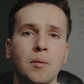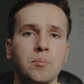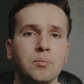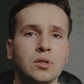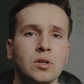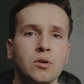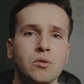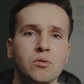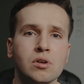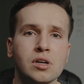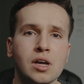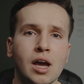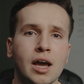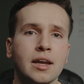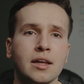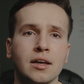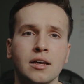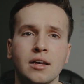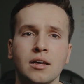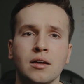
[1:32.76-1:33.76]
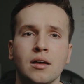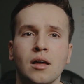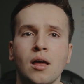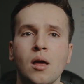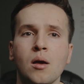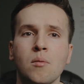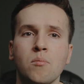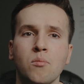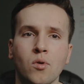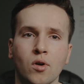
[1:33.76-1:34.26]
upload kind
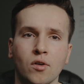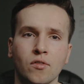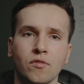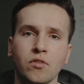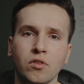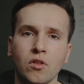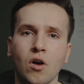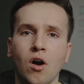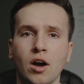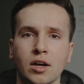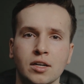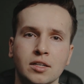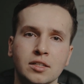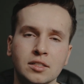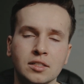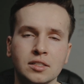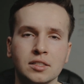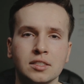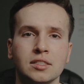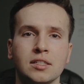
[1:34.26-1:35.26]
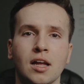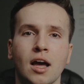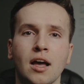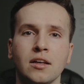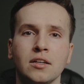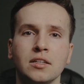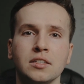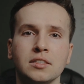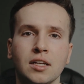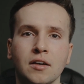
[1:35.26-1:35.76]
of more vlog
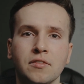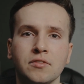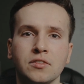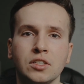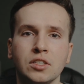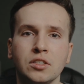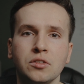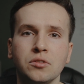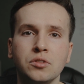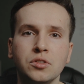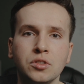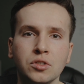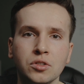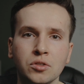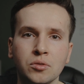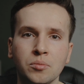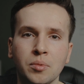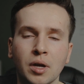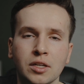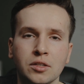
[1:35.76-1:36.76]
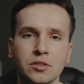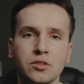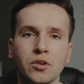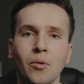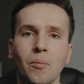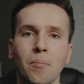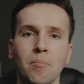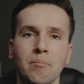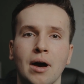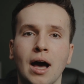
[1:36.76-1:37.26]
style stuff to YouTube and you
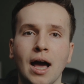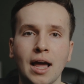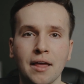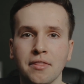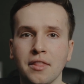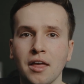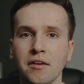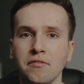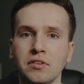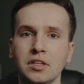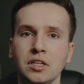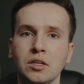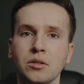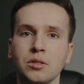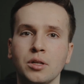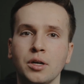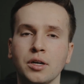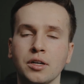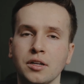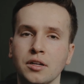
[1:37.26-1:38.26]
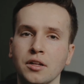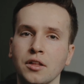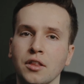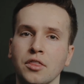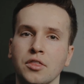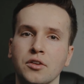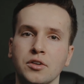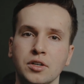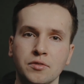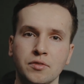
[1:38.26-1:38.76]
don't mind that video look,
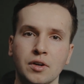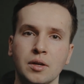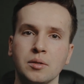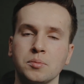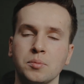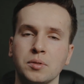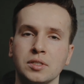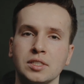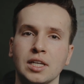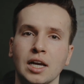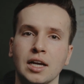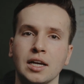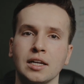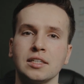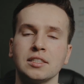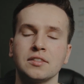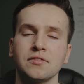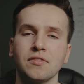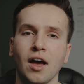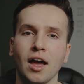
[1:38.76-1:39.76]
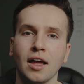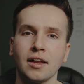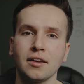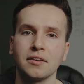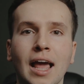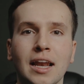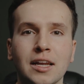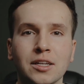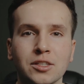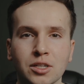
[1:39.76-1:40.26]
30 frames per second is fine.
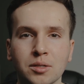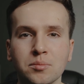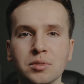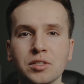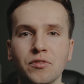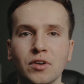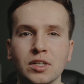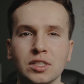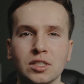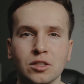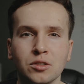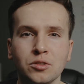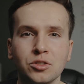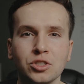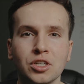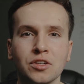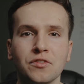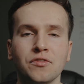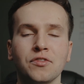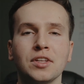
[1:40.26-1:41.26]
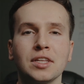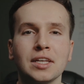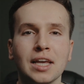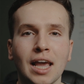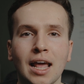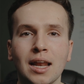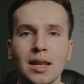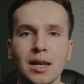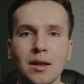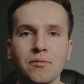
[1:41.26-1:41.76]
And in terms of resolution for the
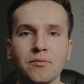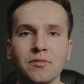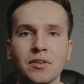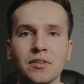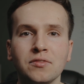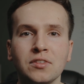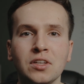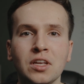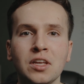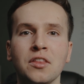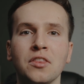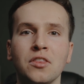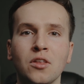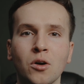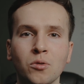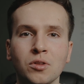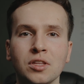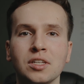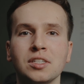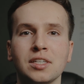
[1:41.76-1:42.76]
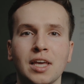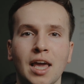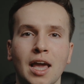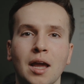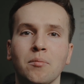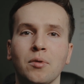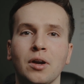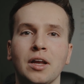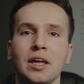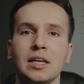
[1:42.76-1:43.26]
Canon M50, though this
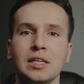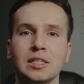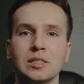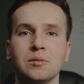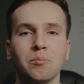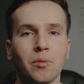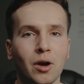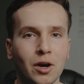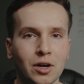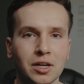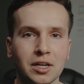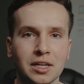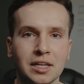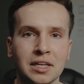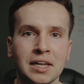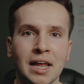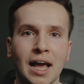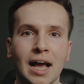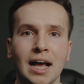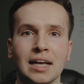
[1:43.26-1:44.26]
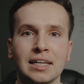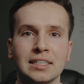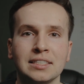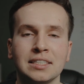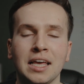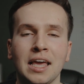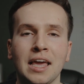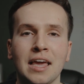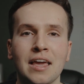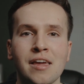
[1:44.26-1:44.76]
camera is marketed as
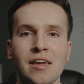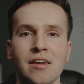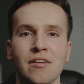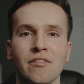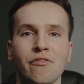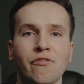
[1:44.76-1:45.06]
a